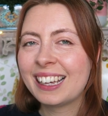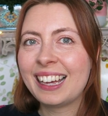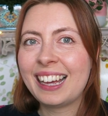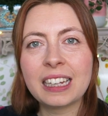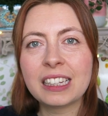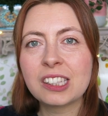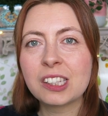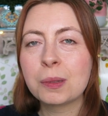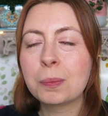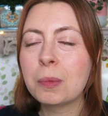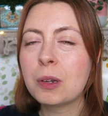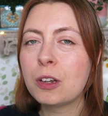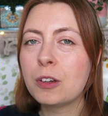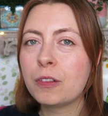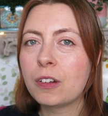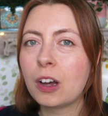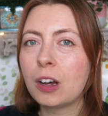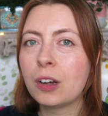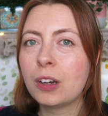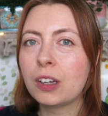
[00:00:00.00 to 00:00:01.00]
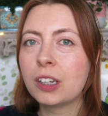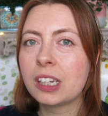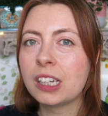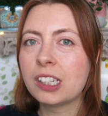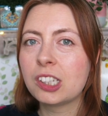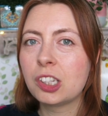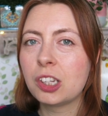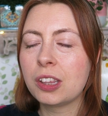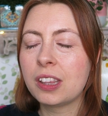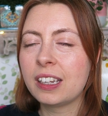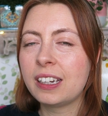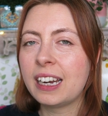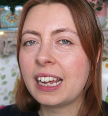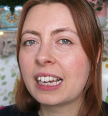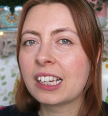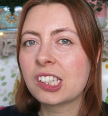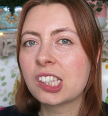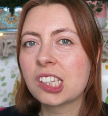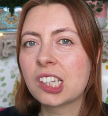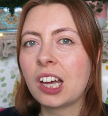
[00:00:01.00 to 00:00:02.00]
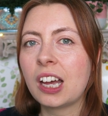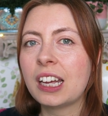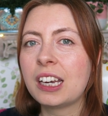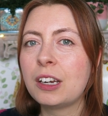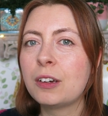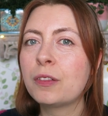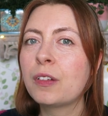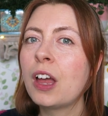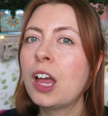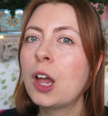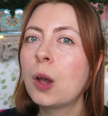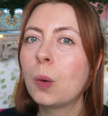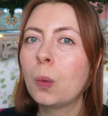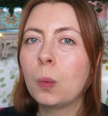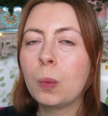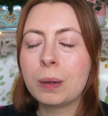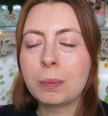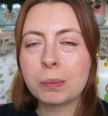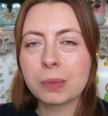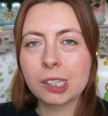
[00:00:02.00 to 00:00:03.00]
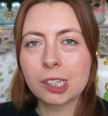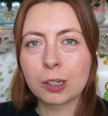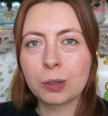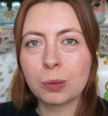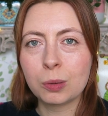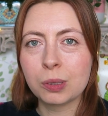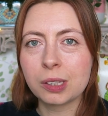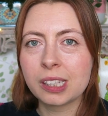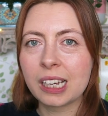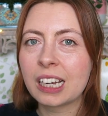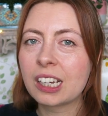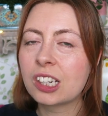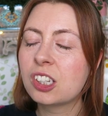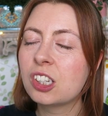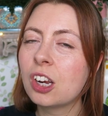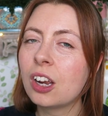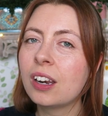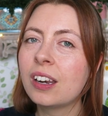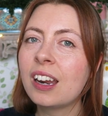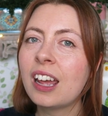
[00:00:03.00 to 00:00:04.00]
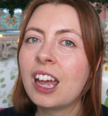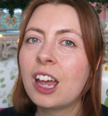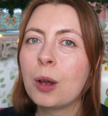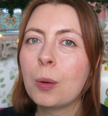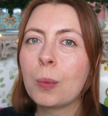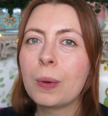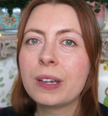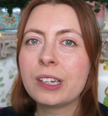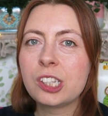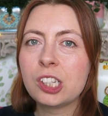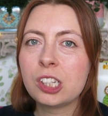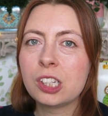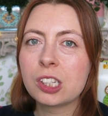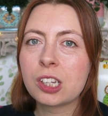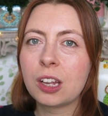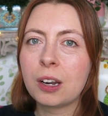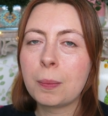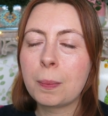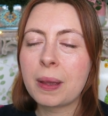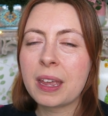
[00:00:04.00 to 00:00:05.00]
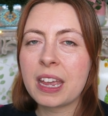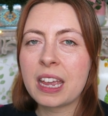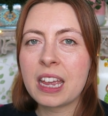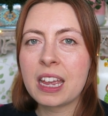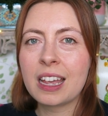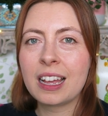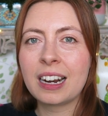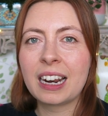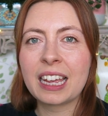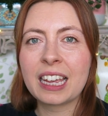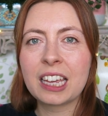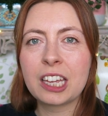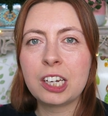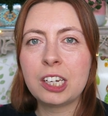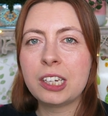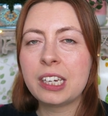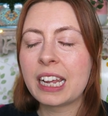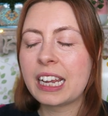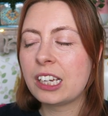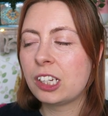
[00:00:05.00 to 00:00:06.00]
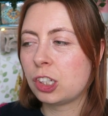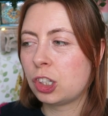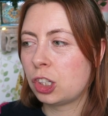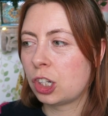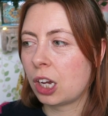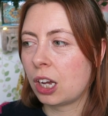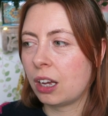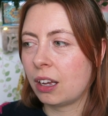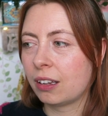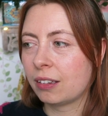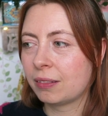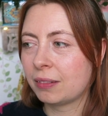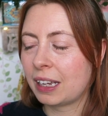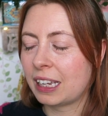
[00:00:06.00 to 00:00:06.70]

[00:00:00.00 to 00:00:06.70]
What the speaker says: Let's move on to the next kind of whimsical section, which is going to be like nature